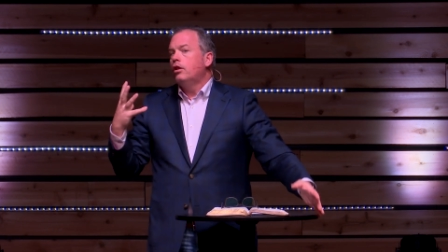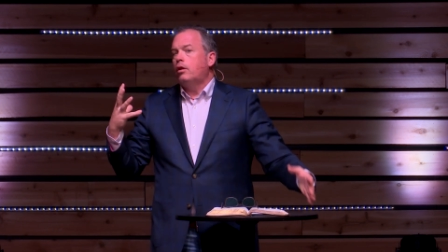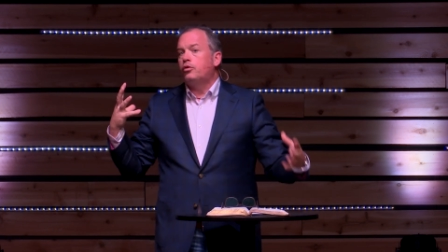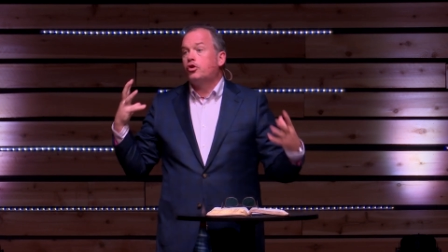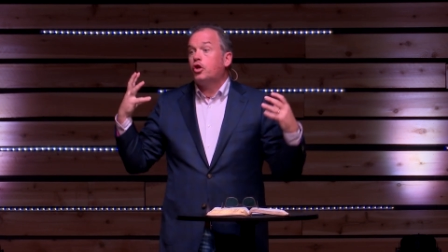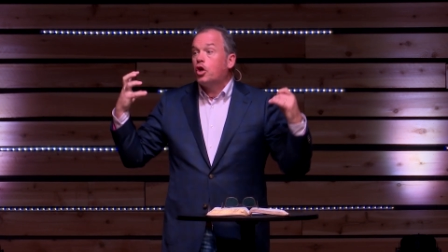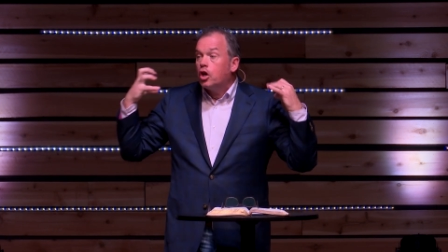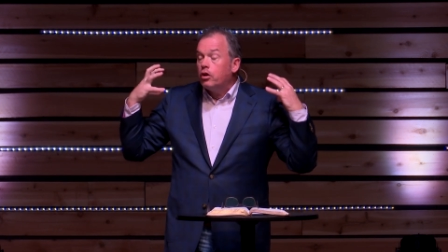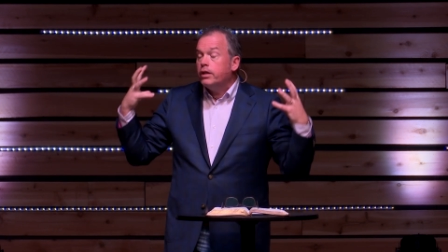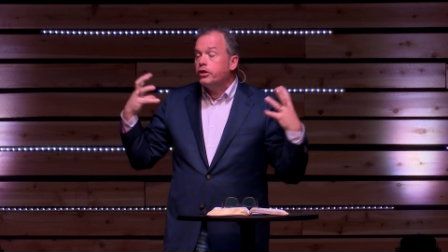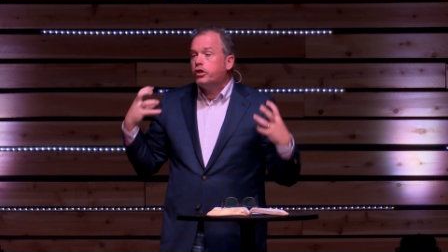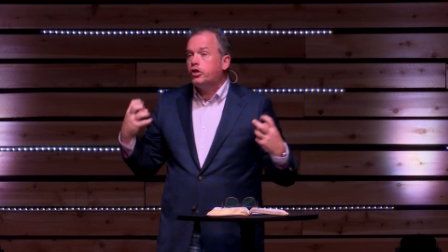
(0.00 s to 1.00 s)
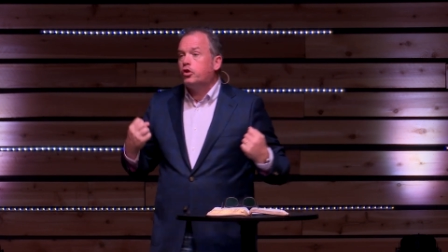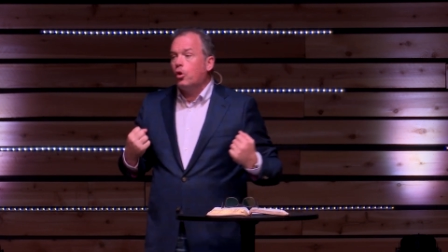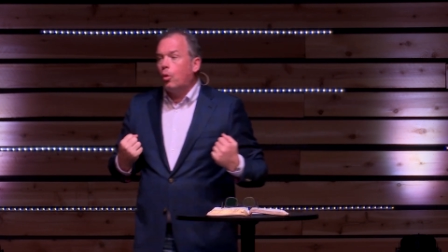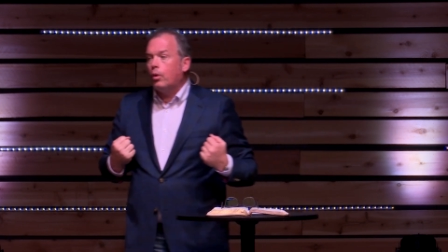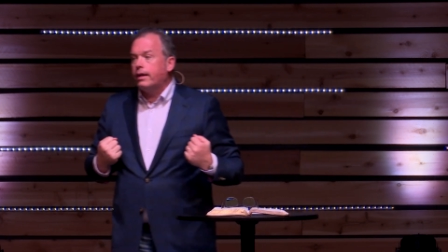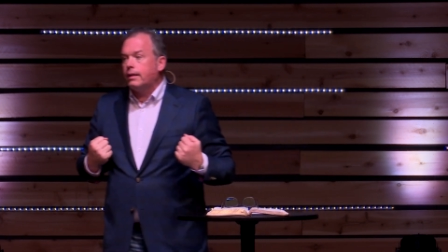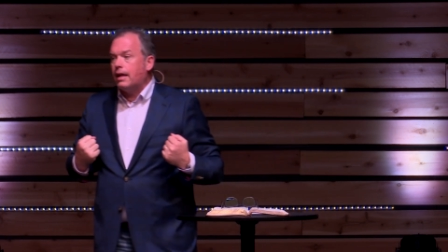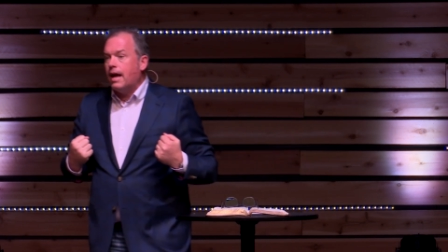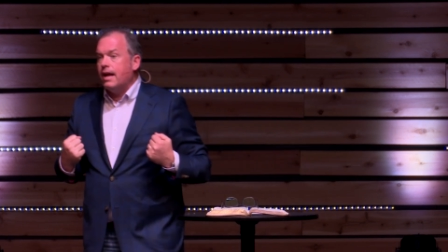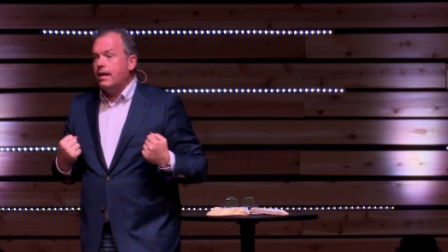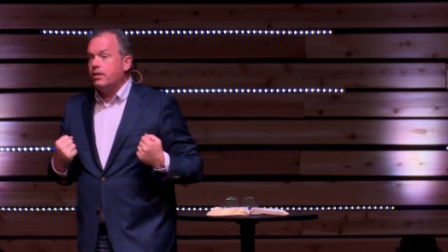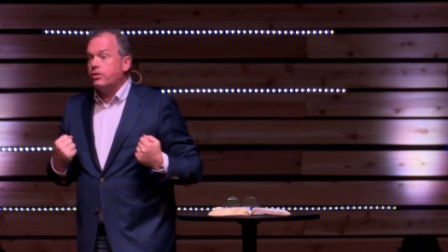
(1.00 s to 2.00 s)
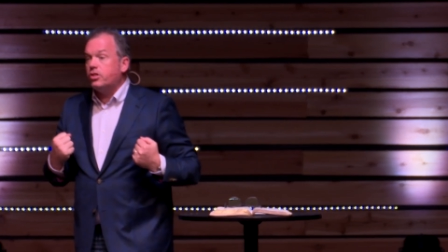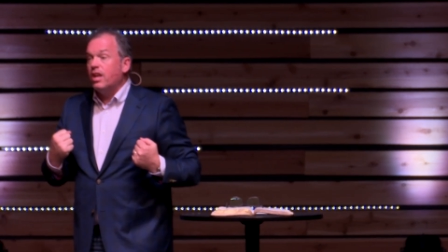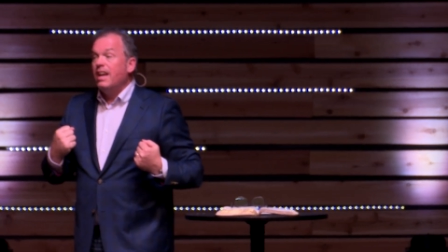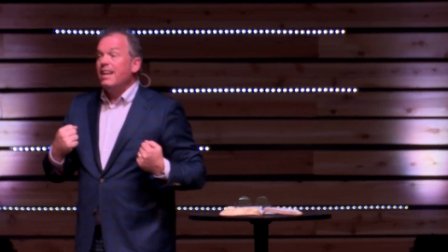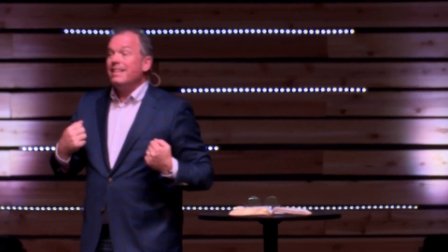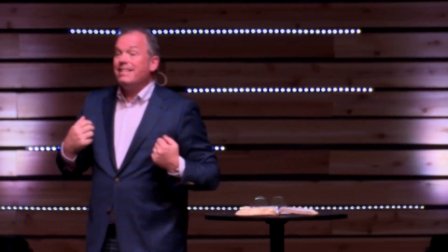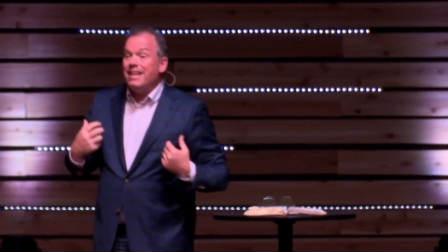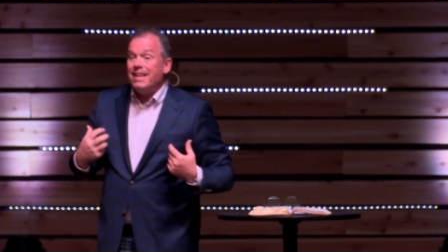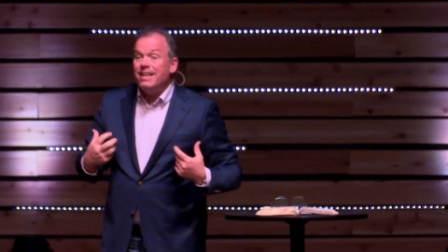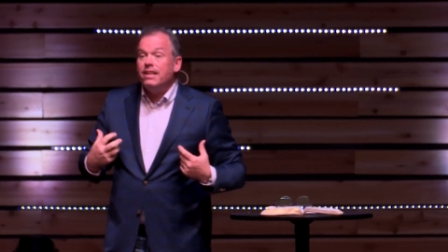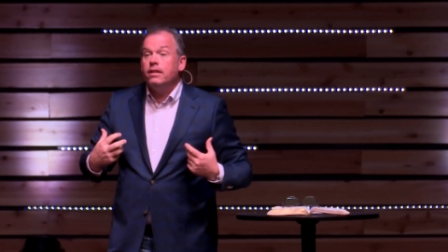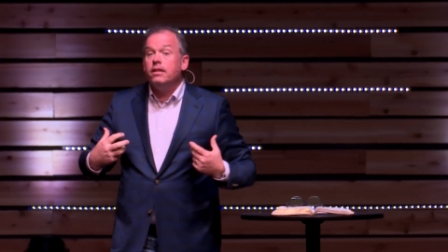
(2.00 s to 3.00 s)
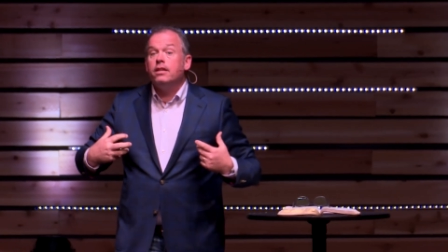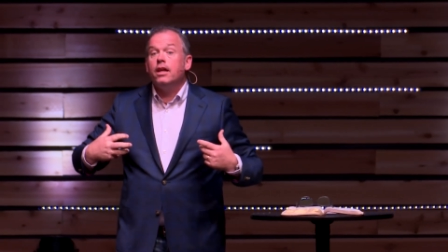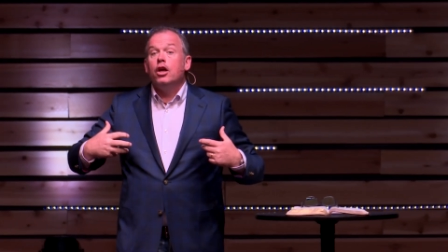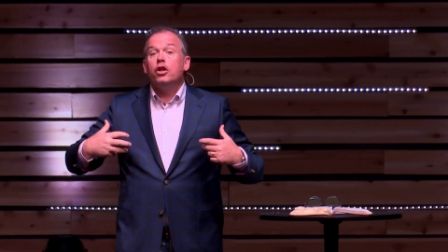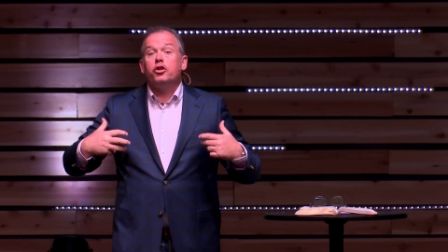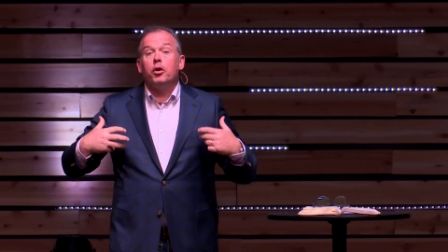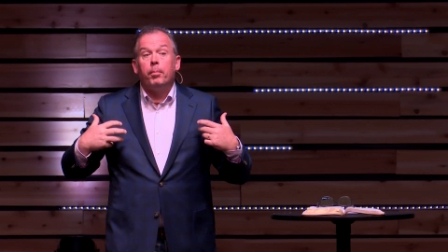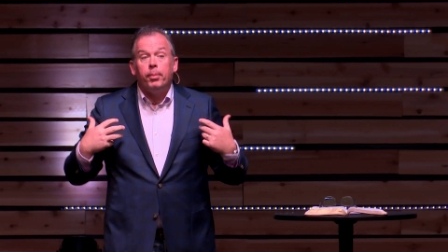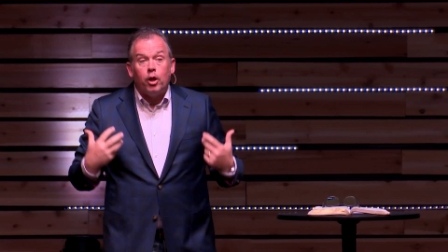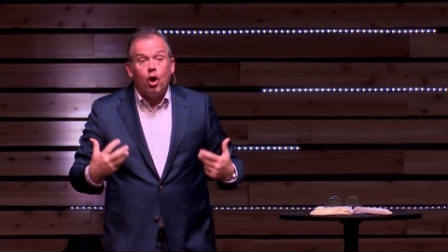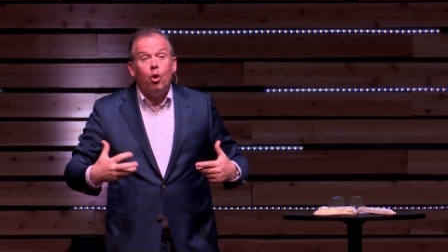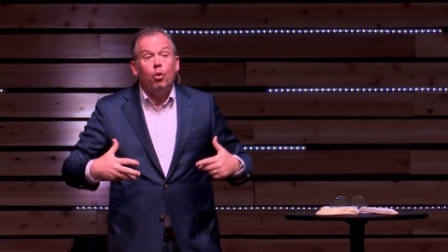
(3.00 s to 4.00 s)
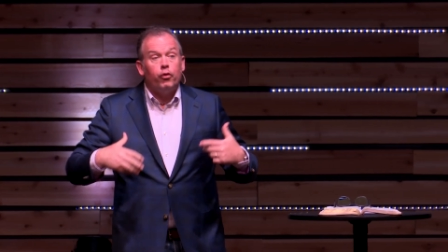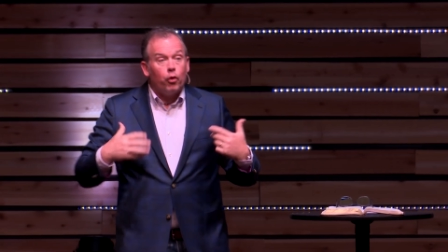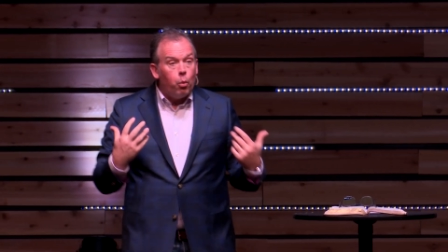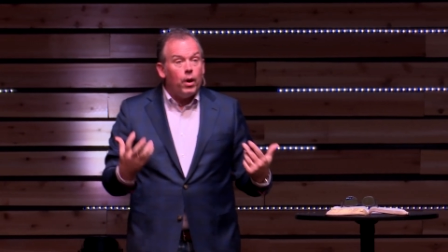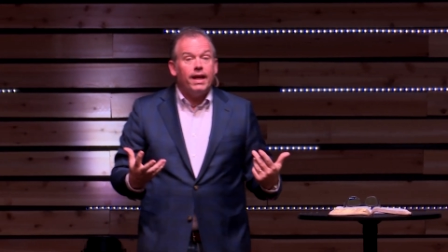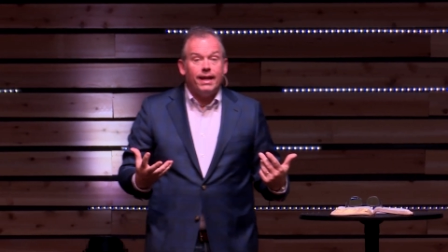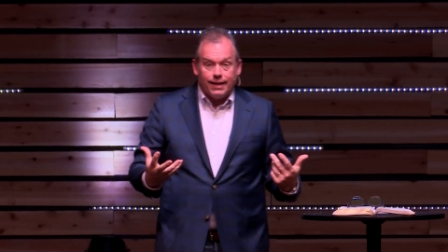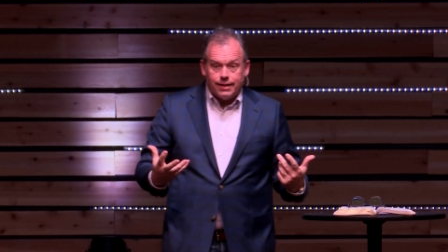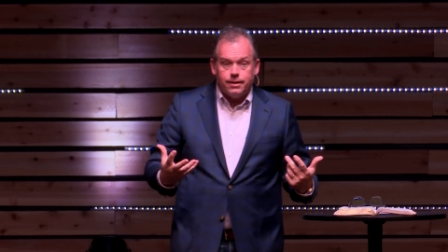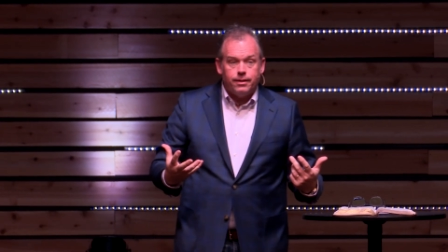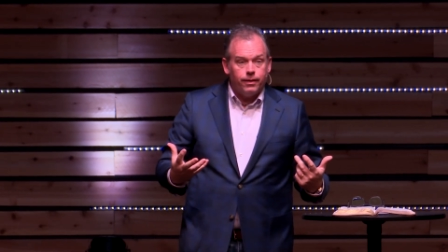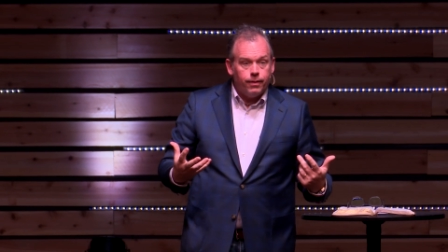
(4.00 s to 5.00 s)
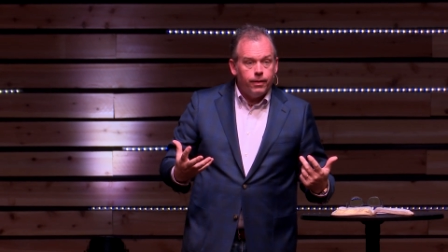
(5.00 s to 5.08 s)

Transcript: those current storylines tend to blow the wind.